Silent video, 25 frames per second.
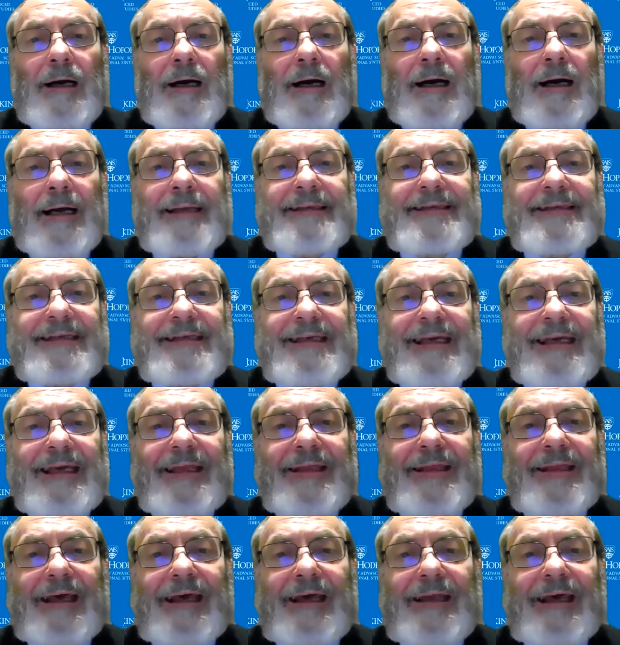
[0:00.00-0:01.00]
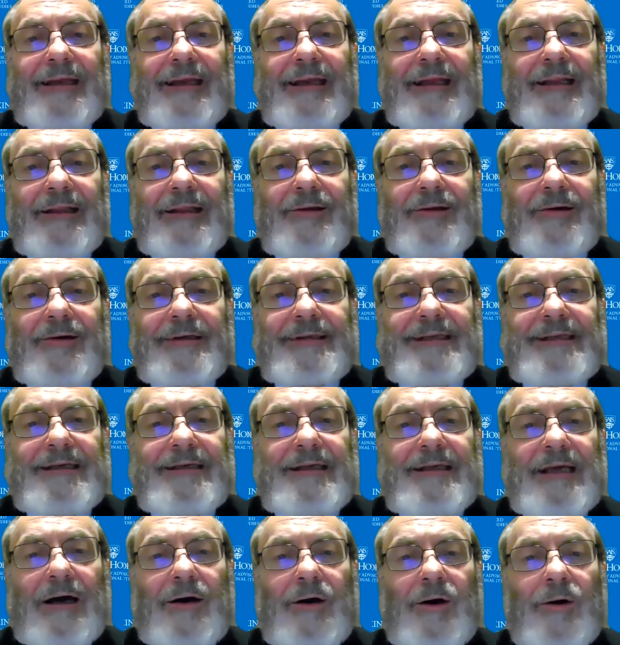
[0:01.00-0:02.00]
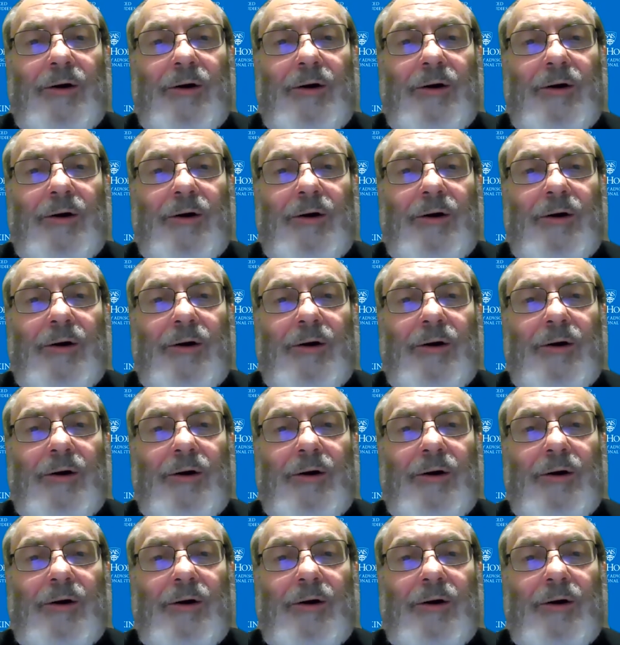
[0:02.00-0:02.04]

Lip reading: I see that it looks as,